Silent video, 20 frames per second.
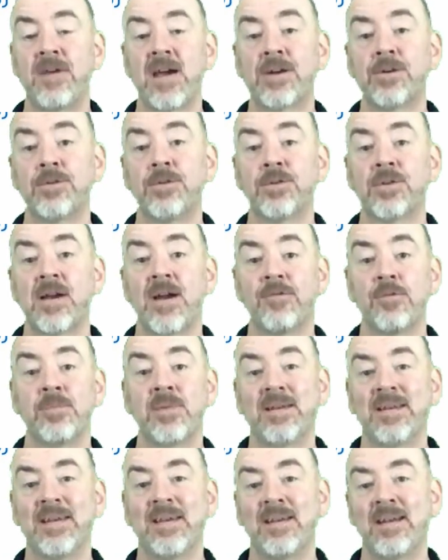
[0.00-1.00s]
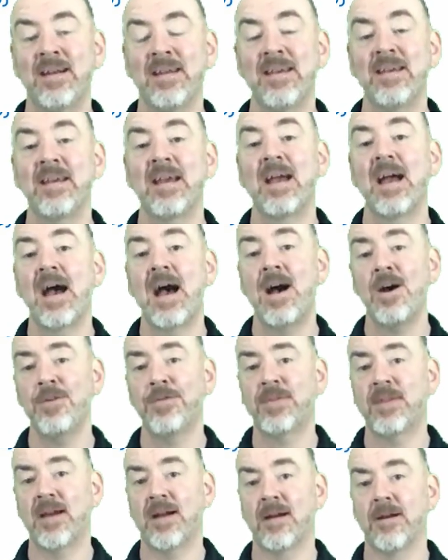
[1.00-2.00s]
federal government entity
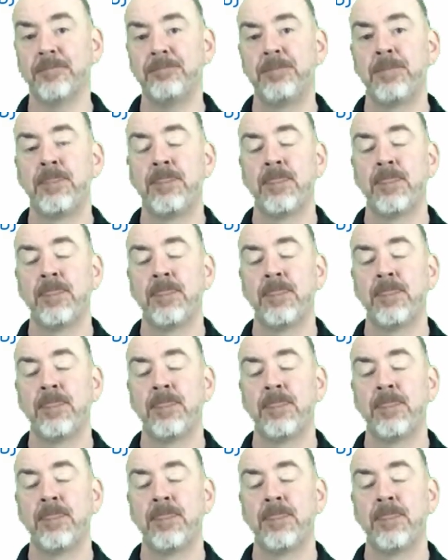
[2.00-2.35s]
out there.